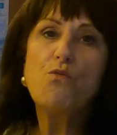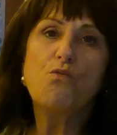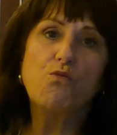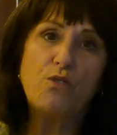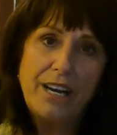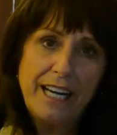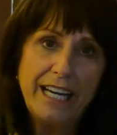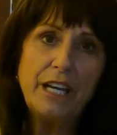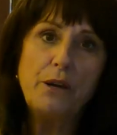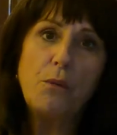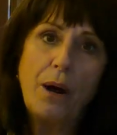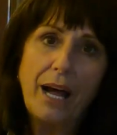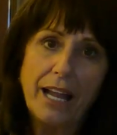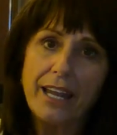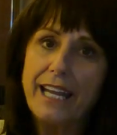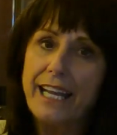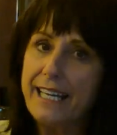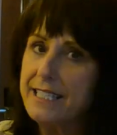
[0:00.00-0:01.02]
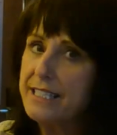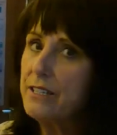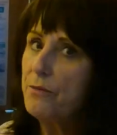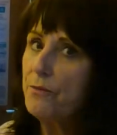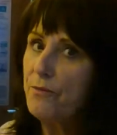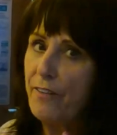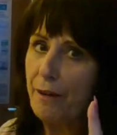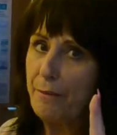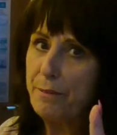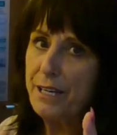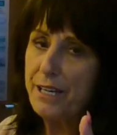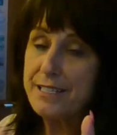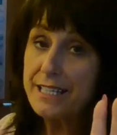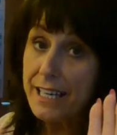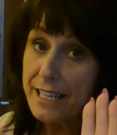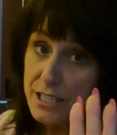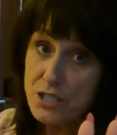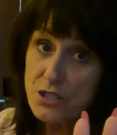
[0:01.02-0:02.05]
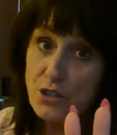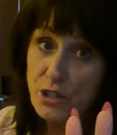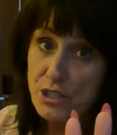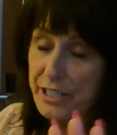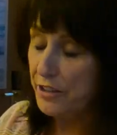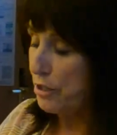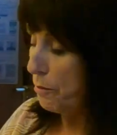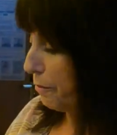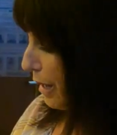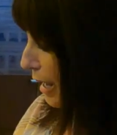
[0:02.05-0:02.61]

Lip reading: really well lit, fabulous, and it's good in the